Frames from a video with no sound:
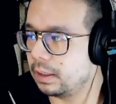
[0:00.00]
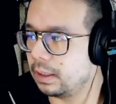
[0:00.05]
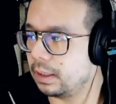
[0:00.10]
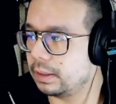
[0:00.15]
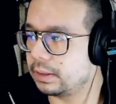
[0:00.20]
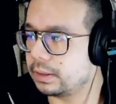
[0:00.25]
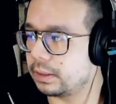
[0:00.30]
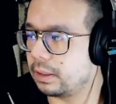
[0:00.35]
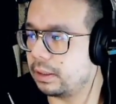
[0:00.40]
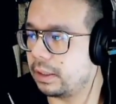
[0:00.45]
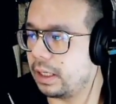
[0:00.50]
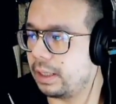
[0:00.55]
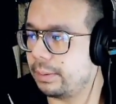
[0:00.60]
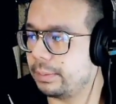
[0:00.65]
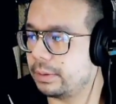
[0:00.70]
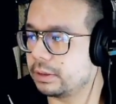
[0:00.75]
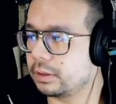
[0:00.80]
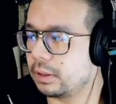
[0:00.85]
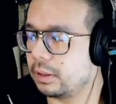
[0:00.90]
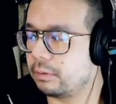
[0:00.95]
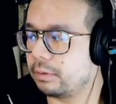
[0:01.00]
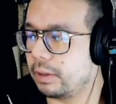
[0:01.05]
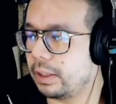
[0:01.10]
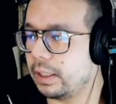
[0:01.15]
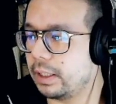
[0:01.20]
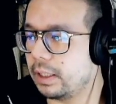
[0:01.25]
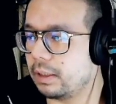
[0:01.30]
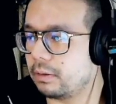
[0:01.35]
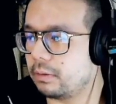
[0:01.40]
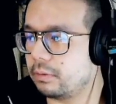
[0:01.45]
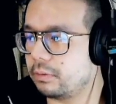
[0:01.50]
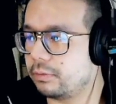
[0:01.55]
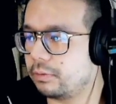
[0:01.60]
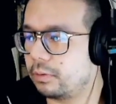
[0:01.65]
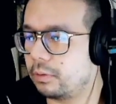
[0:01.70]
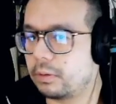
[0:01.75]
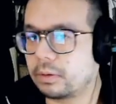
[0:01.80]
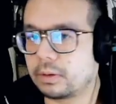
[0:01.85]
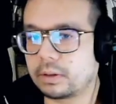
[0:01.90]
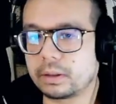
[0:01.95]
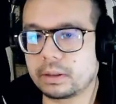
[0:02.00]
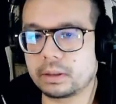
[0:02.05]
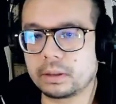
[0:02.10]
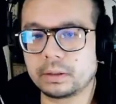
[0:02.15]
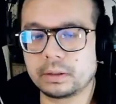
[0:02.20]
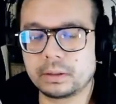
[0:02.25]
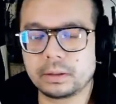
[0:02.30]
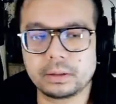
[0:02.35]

it's on Amazon right now for